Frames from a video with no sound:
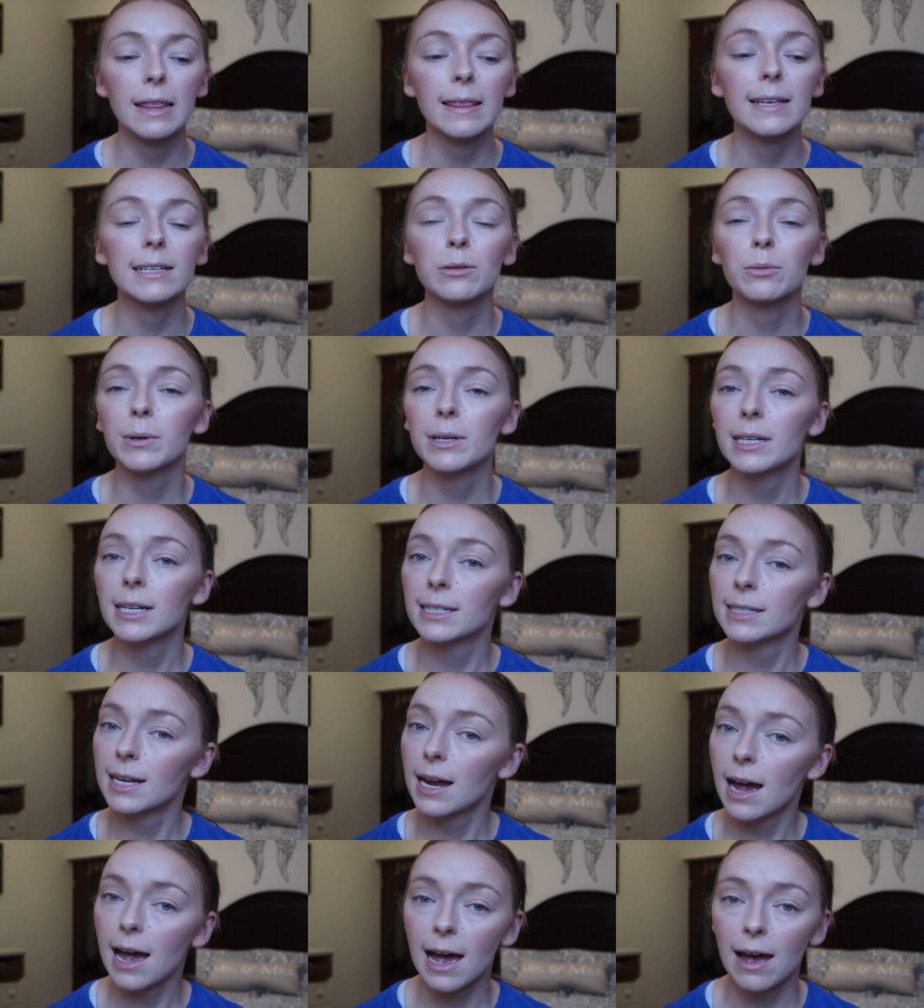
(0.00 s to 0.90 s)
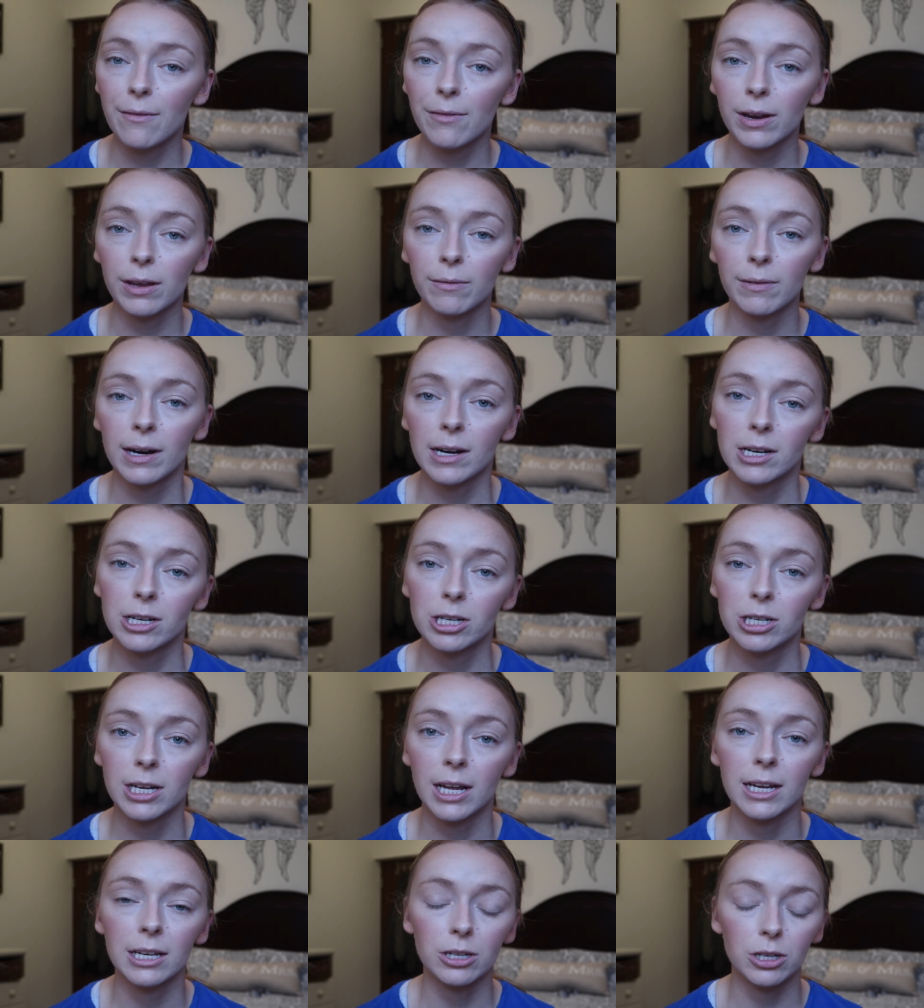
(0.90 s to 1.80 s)
and this one does not have any
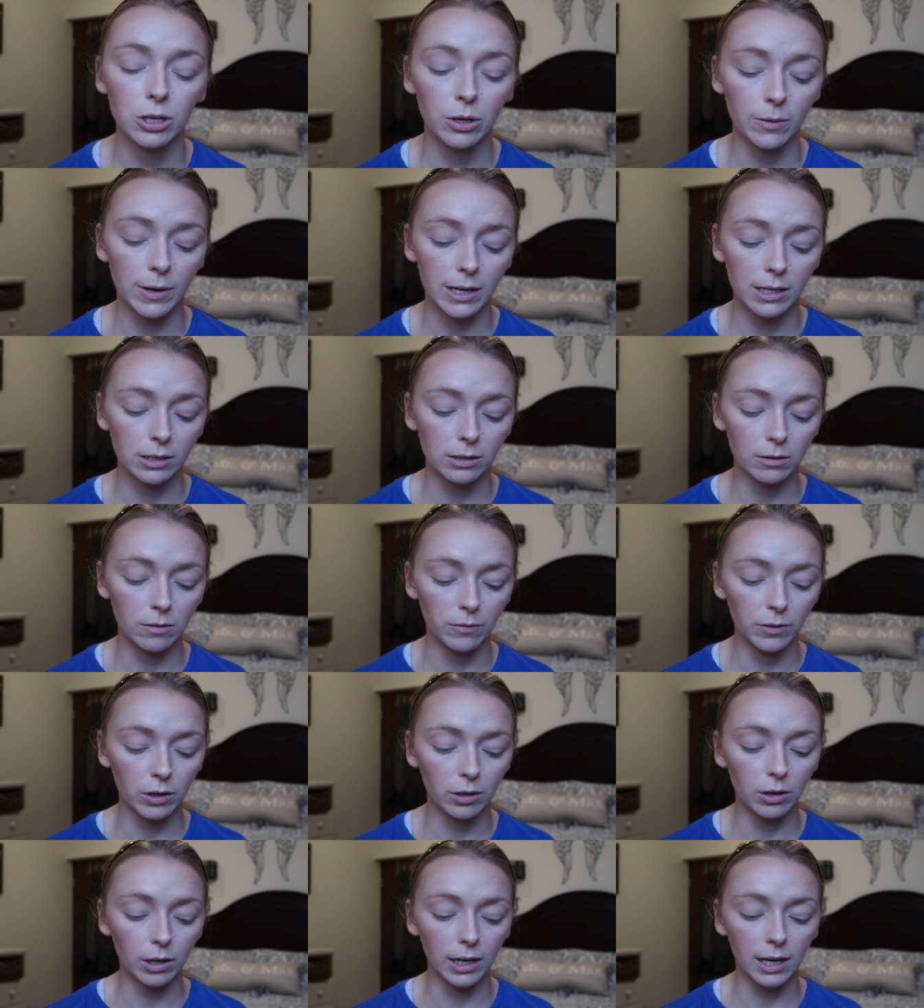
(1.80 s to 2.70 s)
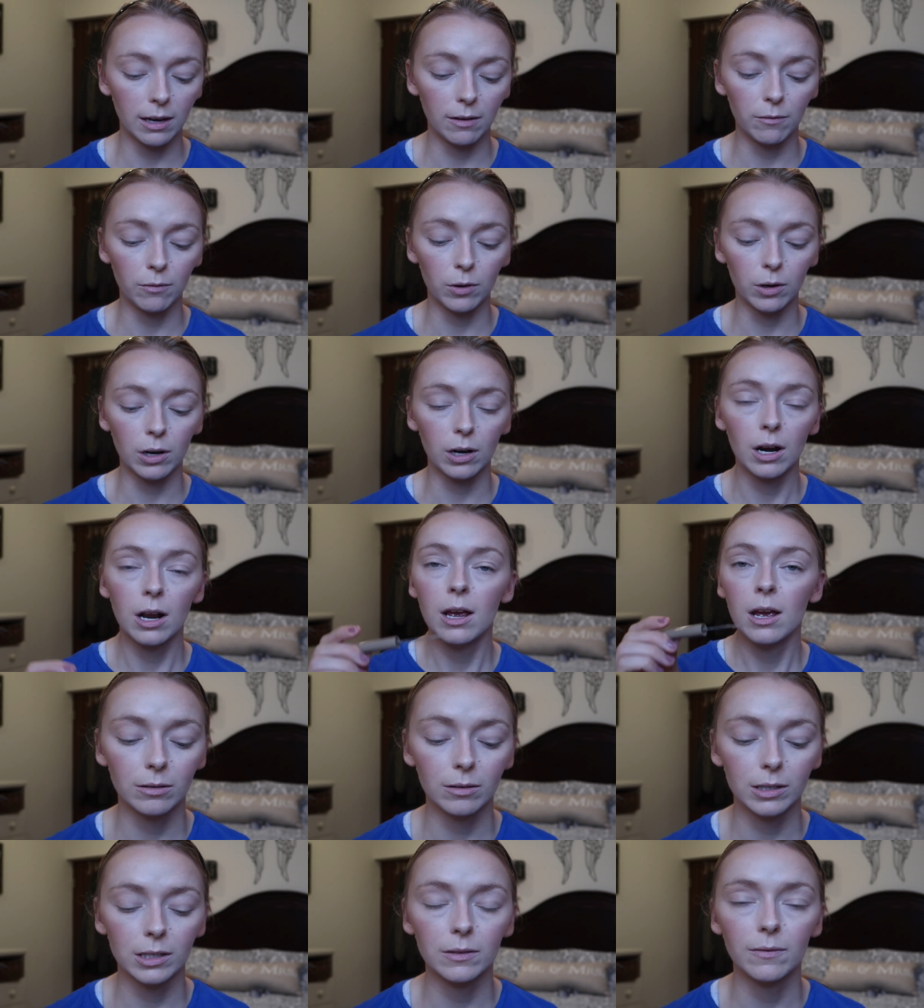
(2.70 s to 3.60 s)
reddish tint to it, so if you're looking for,
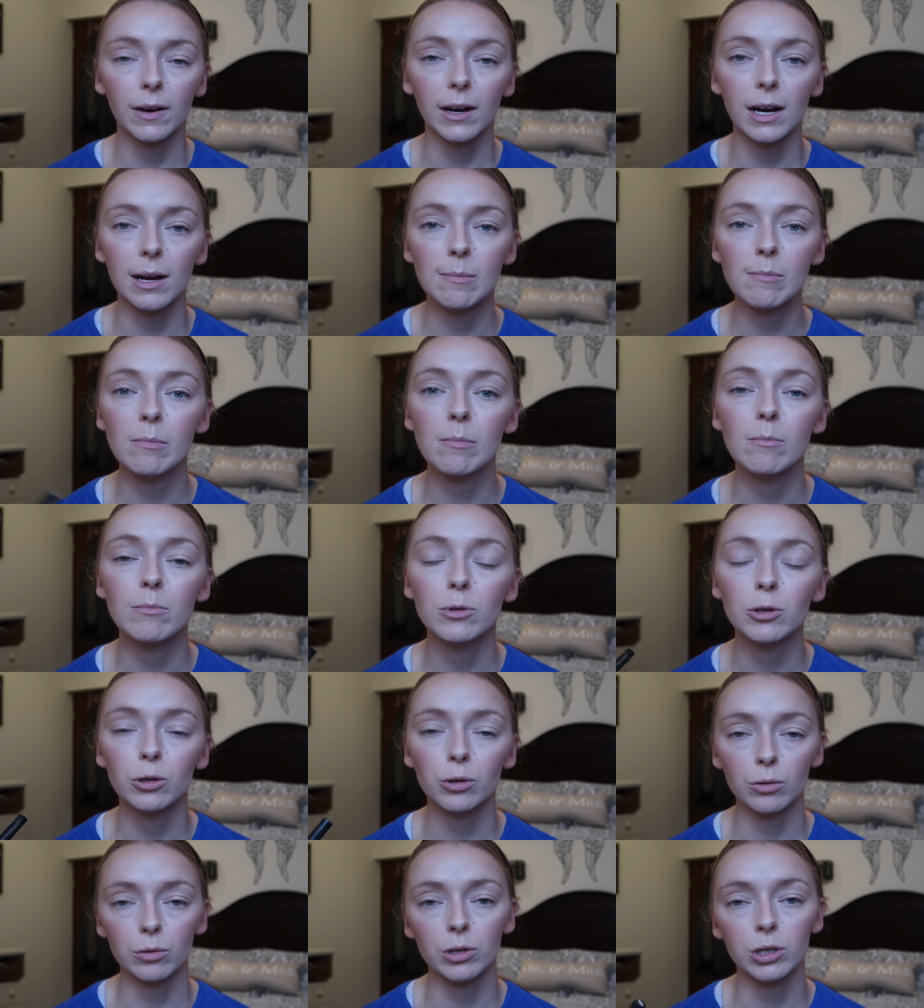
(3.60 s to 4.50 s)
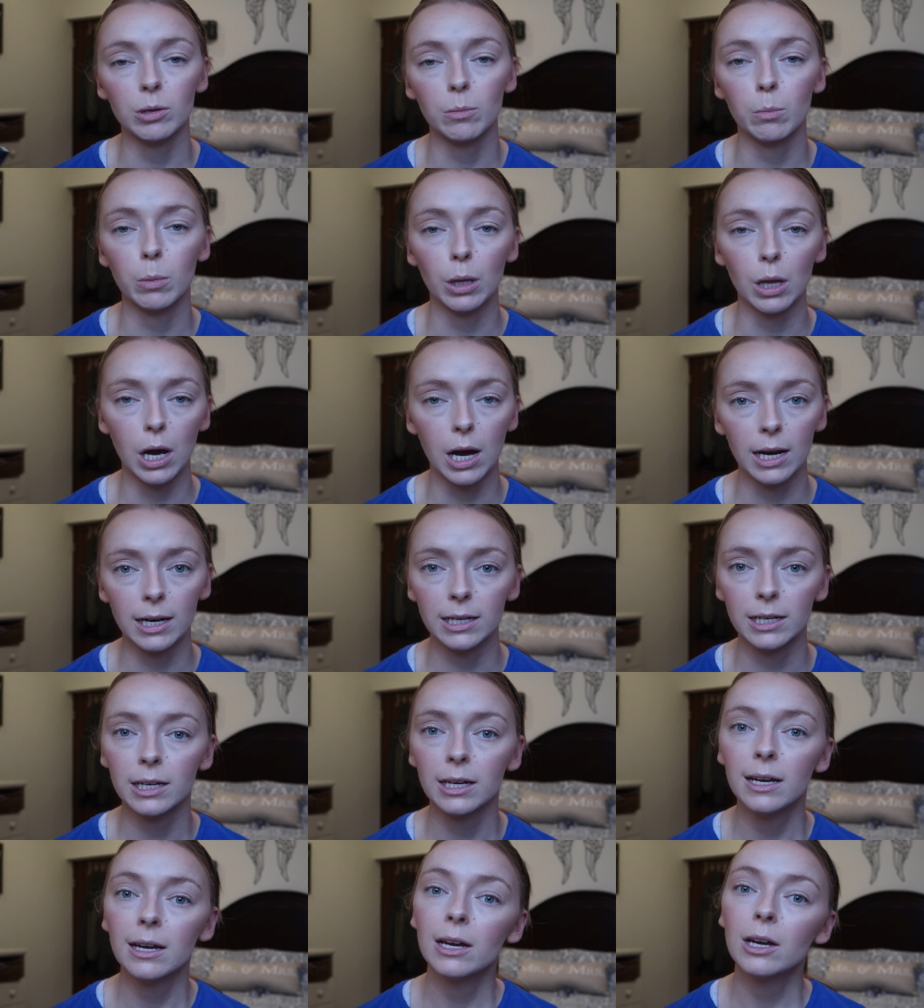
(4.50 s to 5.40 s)
so it's very true to
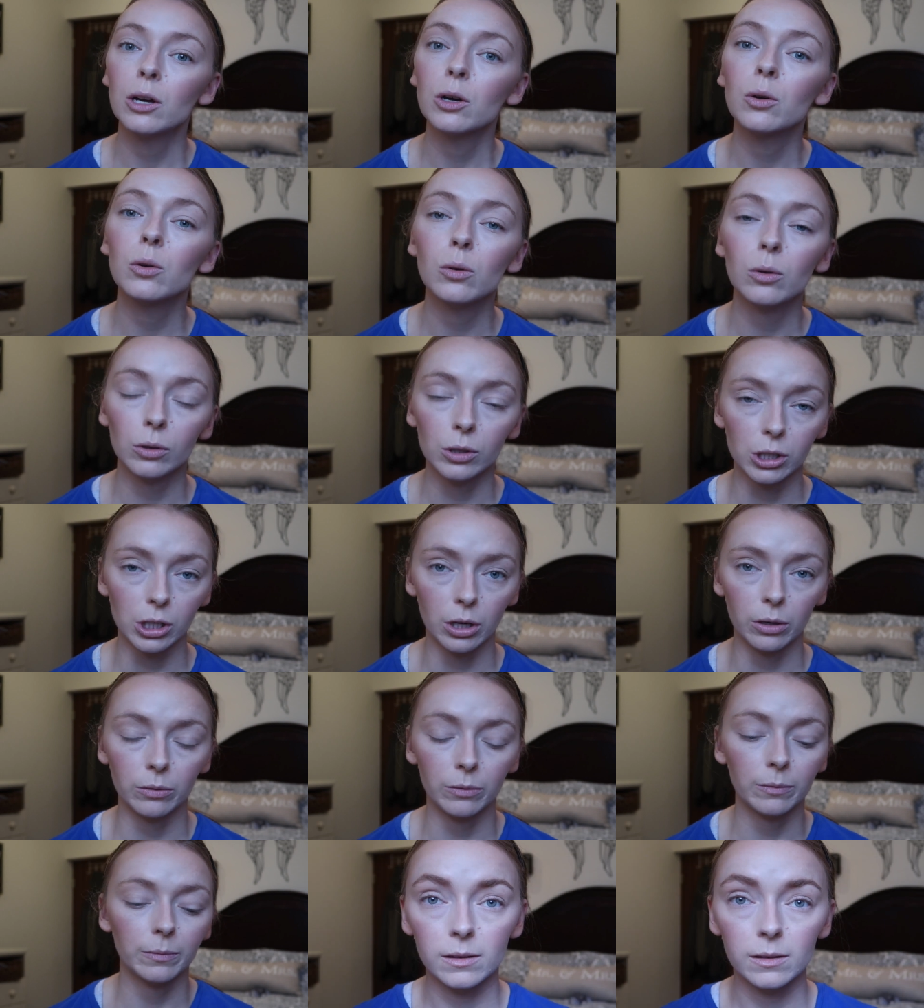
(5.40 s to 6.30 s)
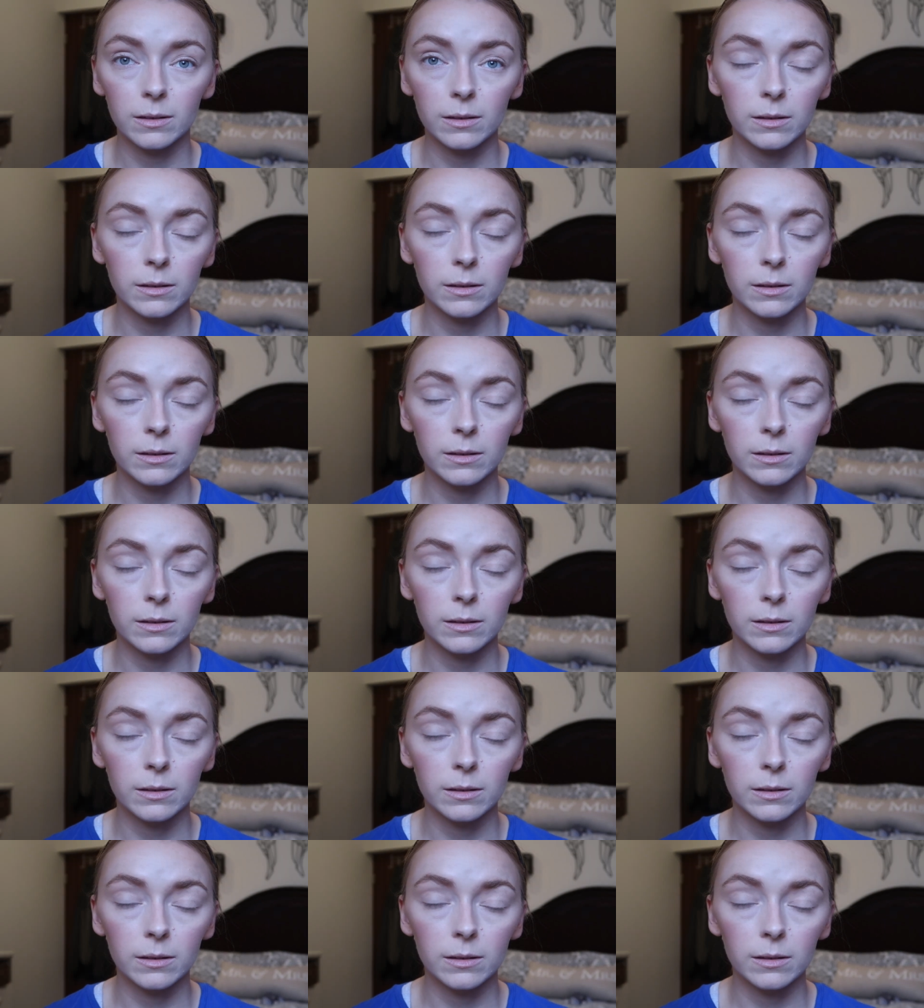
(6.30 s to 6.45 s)
blonde cool tone.